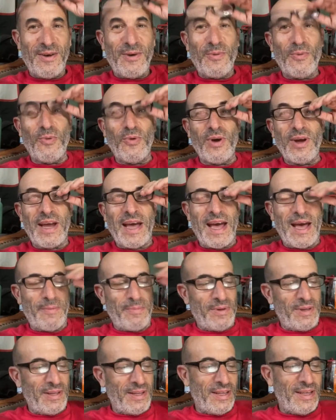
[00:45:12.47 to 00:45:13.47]
What
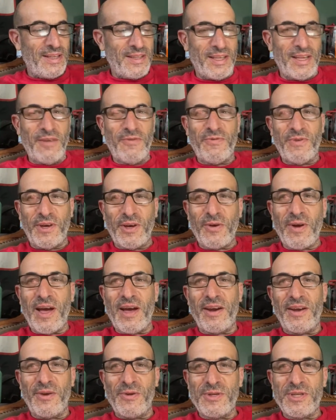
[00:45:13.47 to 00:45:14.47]
happened? Did he figure
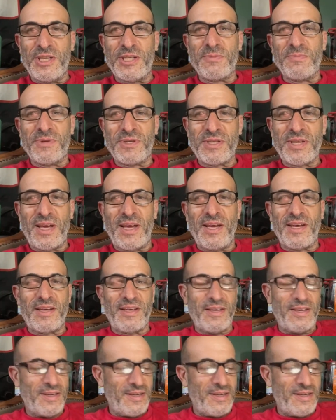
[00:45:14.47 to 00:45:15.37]
out it was his mistake?